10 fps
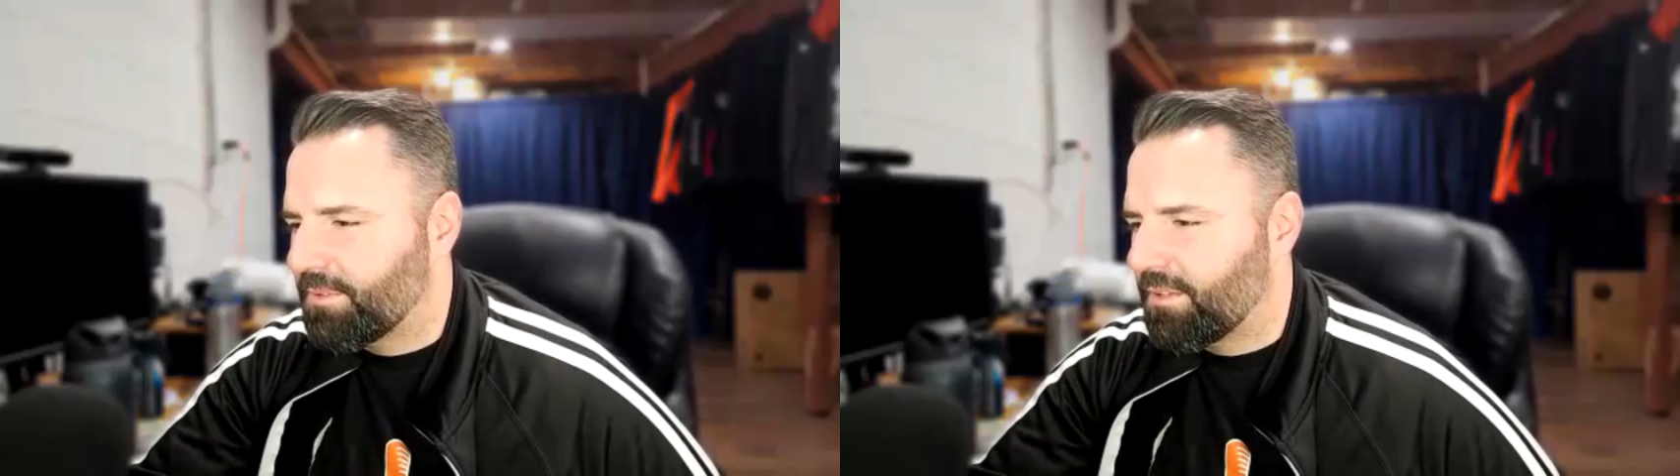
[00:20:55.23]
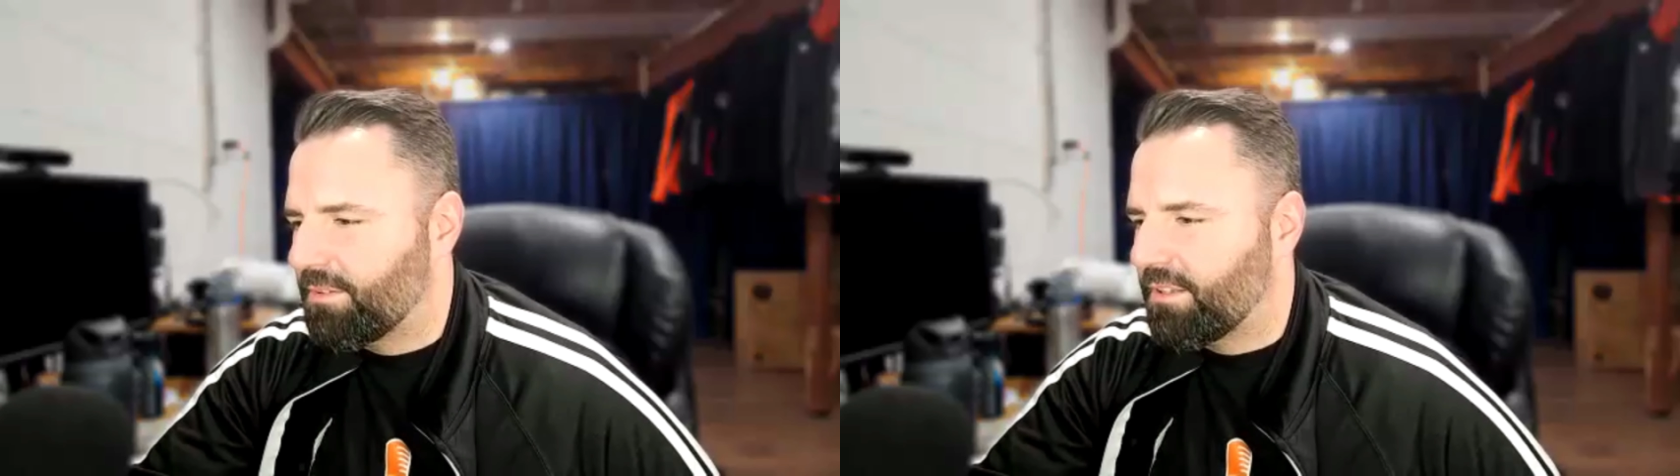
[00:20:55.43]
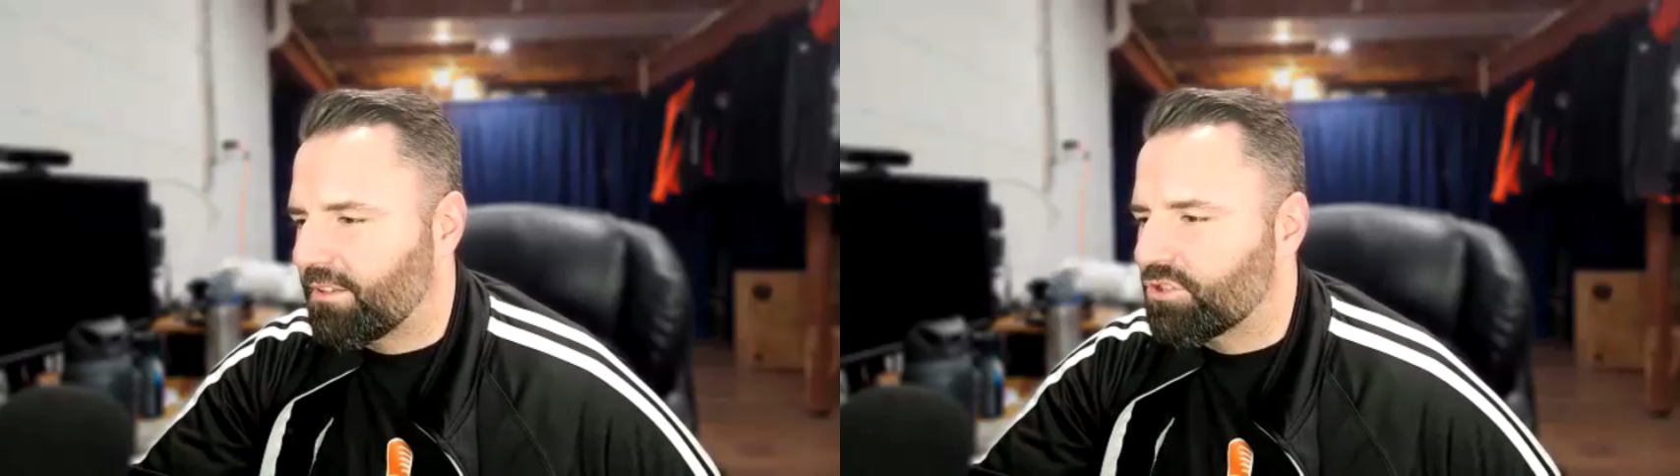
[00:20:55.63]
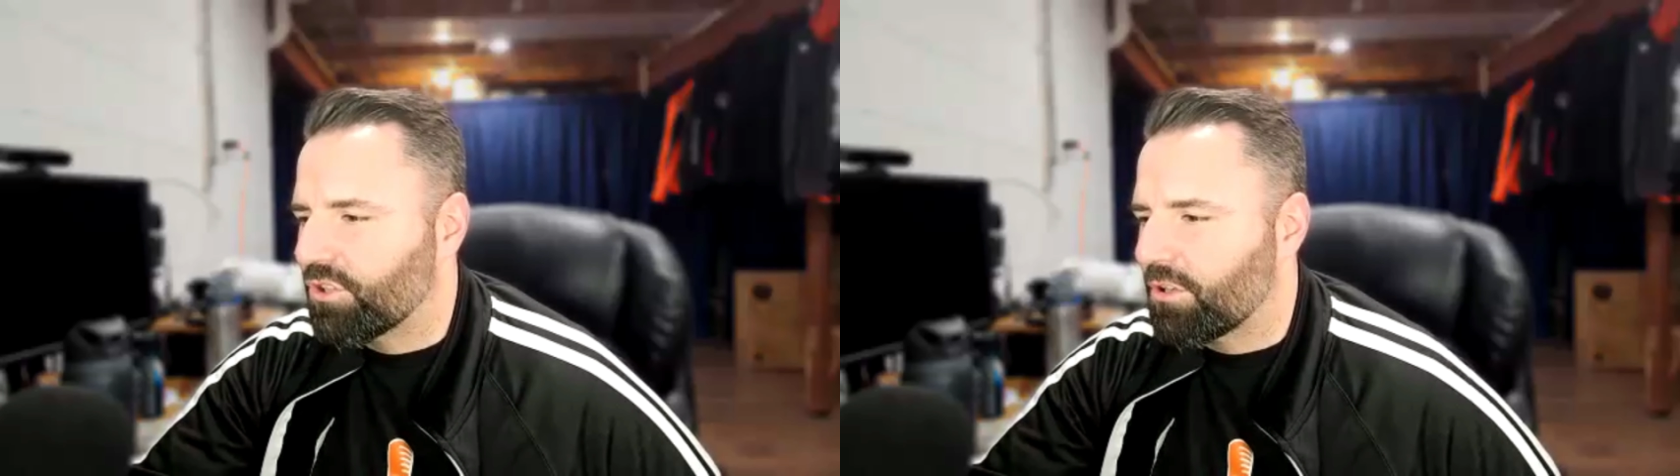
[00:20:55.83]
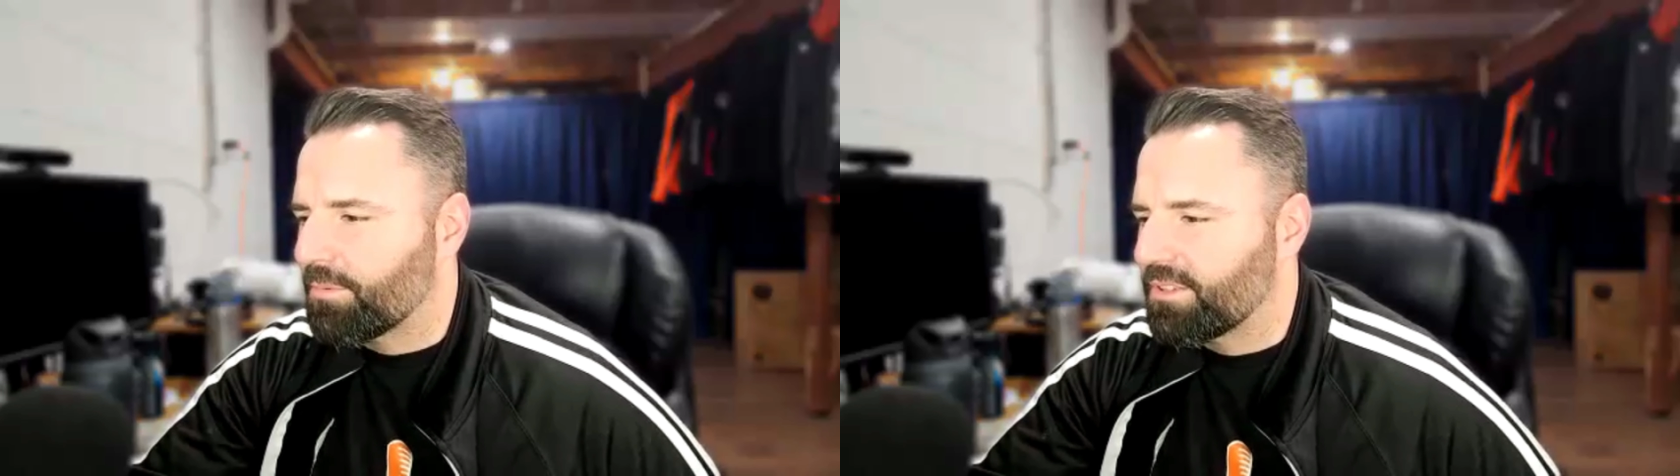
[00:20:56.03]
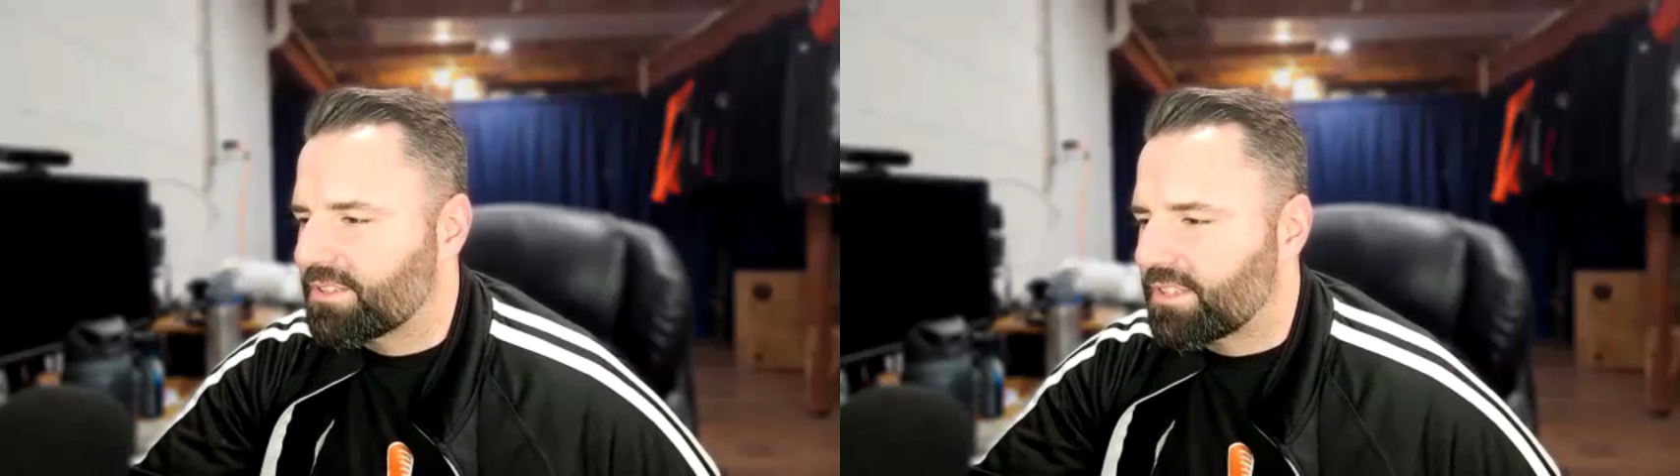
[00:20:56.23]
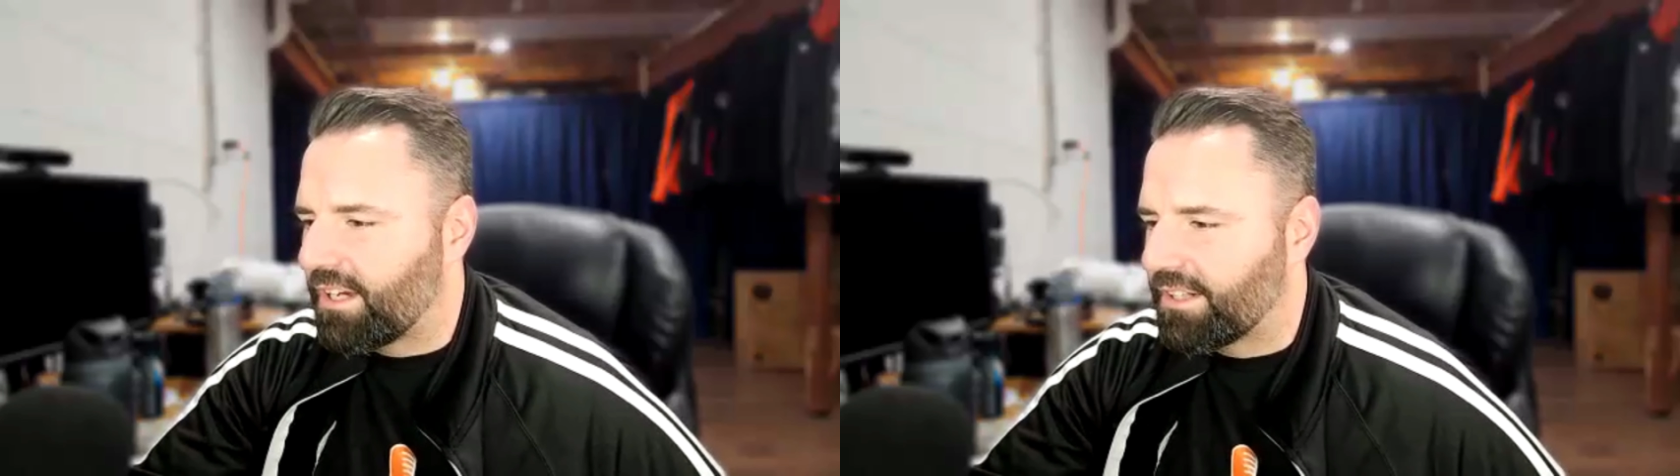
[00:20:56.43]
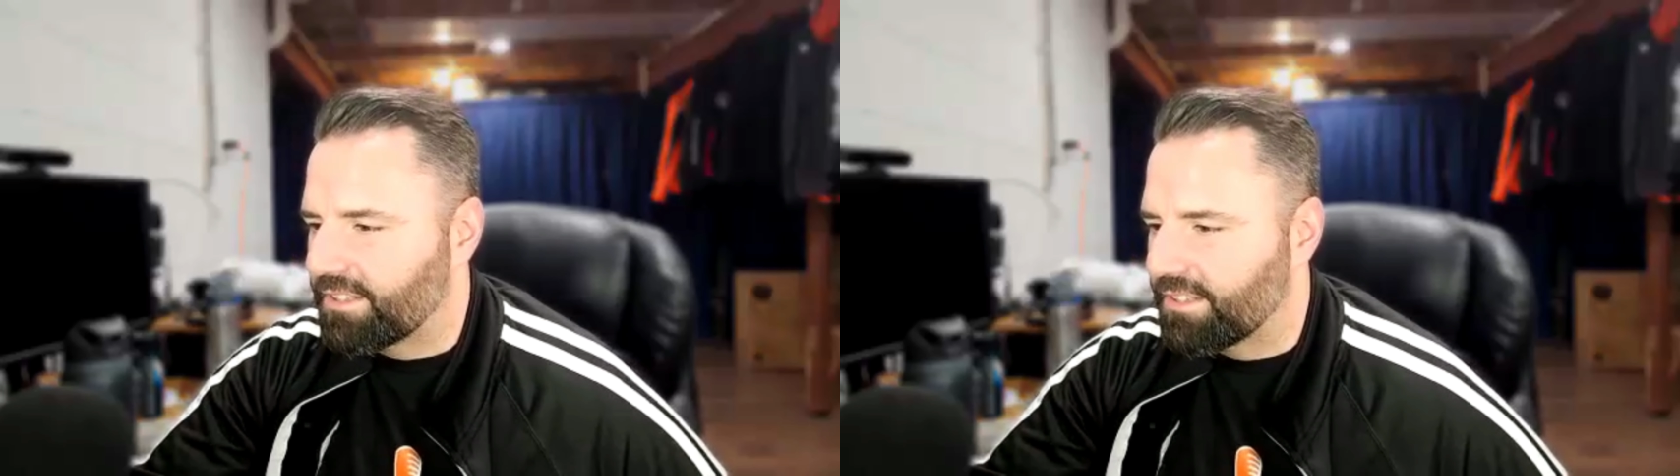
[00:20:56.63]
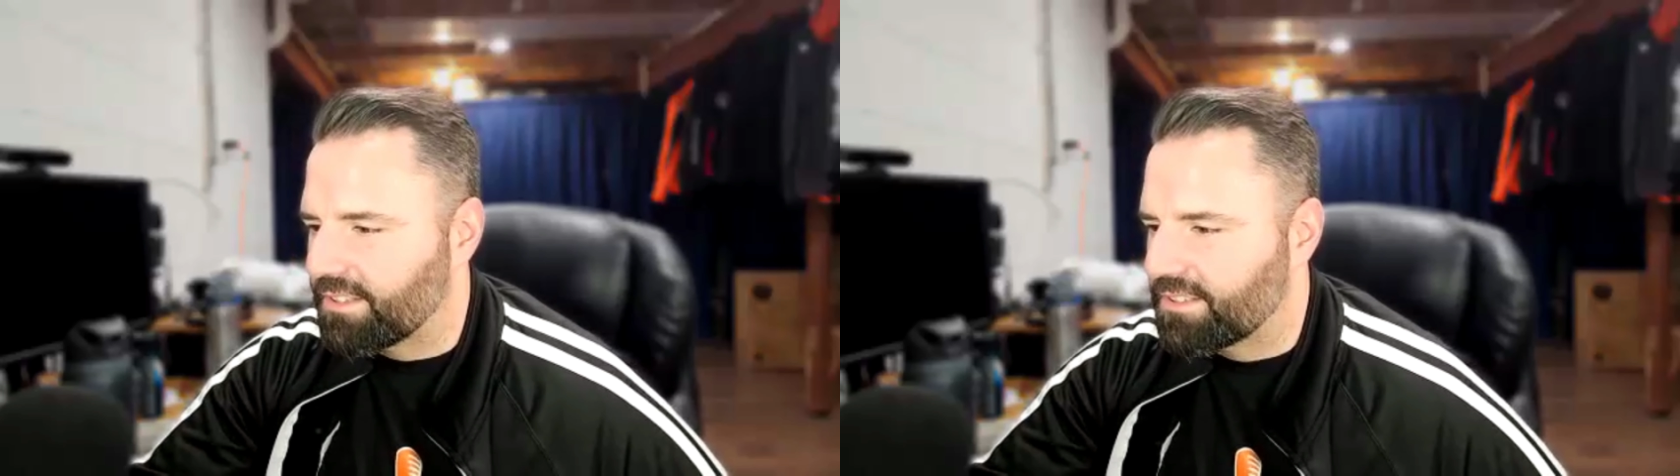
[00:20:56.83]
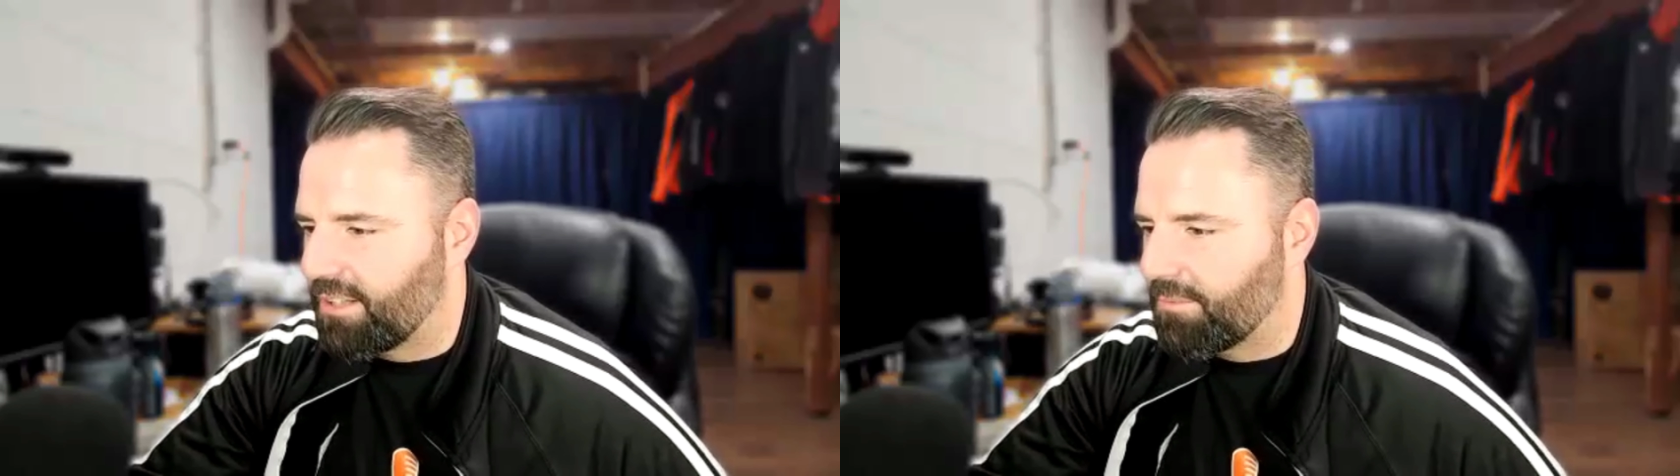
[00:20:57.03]
maybe a German
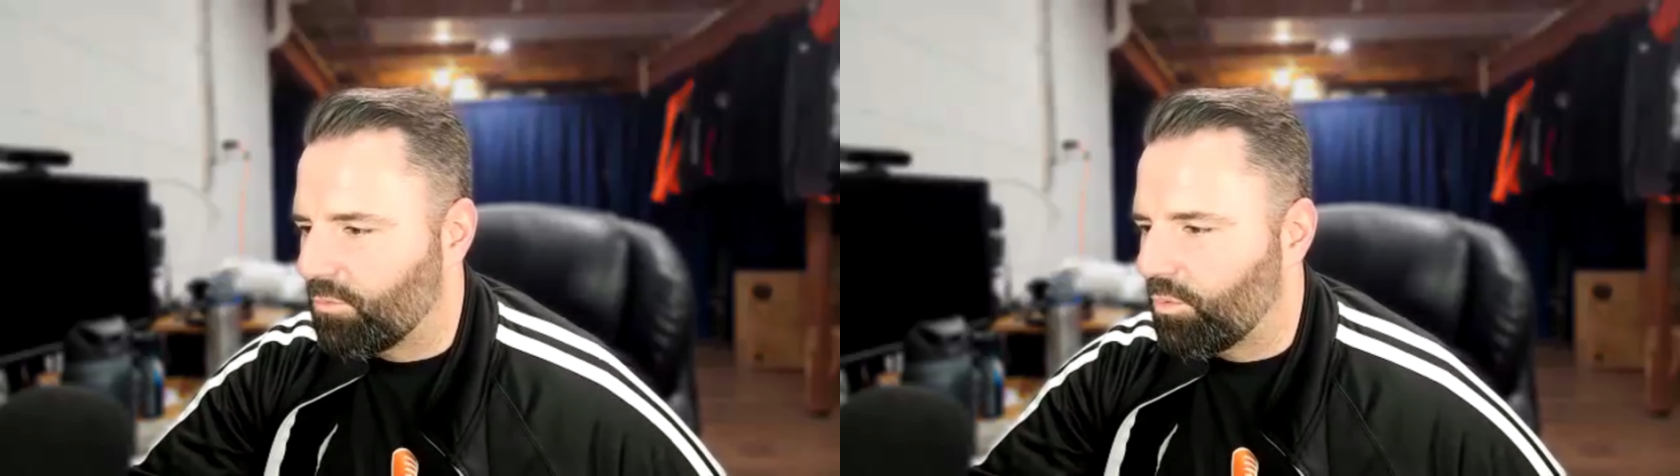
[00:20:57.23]
scientist named